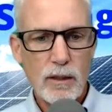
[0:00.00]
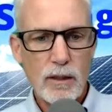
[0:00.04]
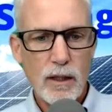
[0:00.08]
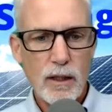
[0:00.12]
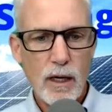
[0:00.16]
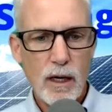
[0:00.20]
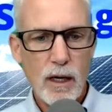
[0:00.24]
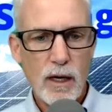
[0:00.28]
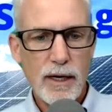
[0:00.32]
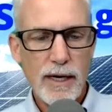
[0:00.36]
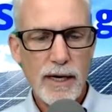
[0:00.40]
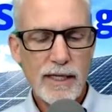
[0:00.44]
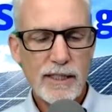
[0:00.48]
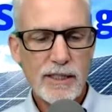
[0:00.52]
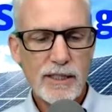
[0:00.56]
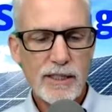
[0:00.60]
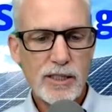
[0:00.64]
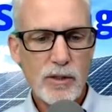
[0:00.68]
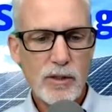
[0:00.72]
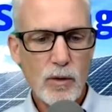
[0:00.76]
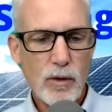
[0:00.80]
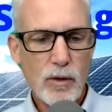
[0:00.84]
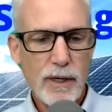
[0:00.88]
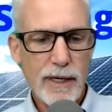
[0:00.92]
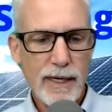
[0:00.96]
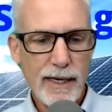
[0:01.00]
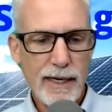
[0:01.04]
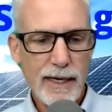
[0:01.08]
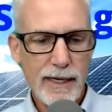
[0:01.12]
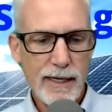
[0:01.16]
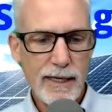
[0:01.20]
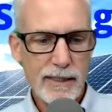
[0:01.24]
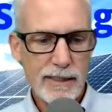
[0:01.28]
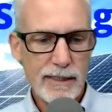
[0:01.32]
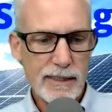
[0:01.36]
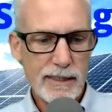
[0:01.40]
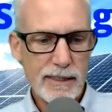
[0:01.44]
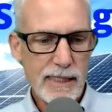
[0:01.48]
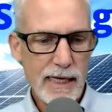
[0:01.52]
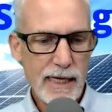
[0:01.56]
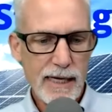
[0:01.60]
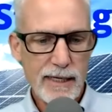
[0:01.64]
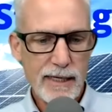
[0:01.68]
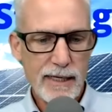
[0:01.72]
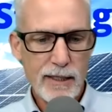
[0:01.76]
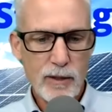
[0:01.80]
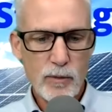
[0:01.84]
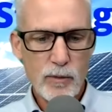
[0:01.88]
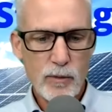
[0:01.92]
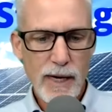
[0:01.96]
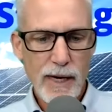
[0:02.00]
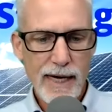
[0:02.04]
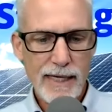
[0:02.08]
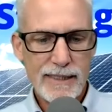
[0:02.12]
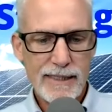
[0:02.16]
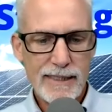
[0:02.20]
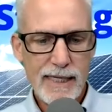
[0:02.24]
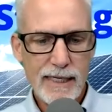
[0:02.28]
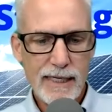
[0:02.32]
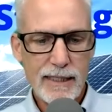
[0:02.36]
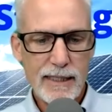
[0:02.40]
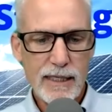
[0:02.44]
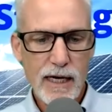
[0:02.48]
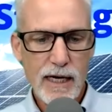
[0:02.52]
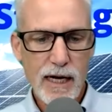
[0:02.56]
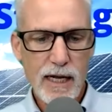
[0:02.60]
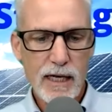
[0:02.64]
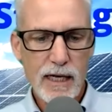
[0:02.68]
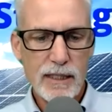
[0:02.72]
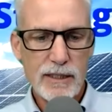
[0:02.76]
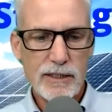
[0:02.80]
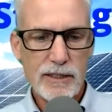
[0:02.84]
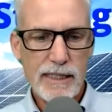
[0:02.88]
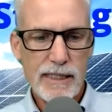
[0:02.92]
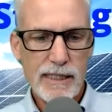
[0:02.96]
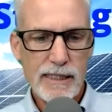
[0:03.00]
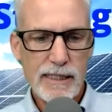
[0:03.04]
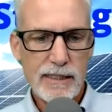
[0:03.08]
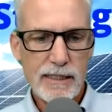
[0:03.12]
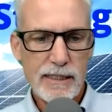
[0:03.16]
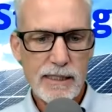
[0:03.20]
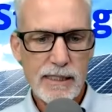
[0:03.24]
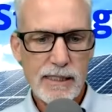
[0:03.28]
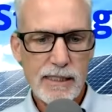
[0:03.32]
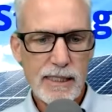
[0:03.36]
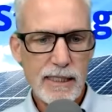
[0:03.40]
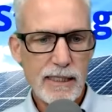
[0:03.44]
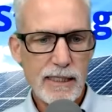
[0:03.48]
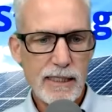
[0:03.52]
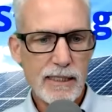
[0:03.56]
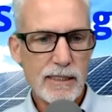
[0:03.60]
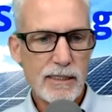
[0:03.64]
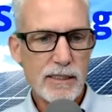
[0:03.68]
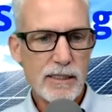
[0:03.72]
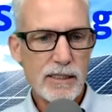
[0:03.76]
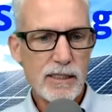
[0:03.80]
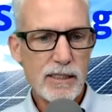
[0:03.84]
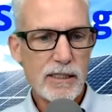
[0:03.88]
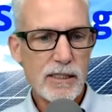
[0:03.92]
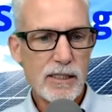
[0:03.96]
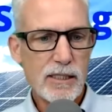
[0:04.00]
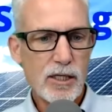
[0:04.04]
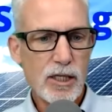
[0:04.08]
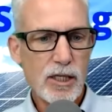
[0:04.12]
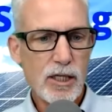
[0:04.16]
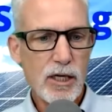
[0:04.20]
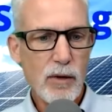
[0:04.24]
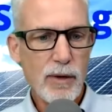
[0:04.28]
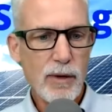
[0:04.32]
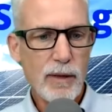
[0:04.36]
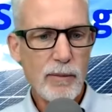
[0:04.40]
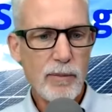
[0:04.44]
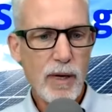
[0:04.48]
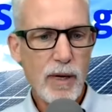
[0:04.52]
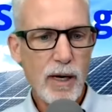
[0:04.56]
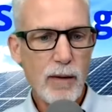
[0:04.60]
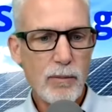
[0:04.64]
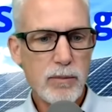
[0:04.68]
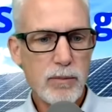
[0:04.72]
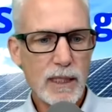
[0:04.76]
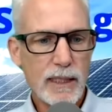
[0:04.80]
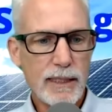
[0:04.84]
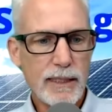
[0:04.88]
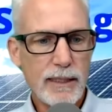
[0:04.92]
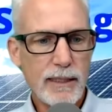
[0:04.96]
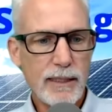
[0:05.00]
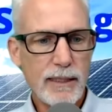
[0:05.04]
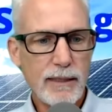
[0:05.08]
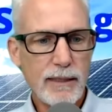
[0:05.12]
Our next story is that Array Technologies is going public.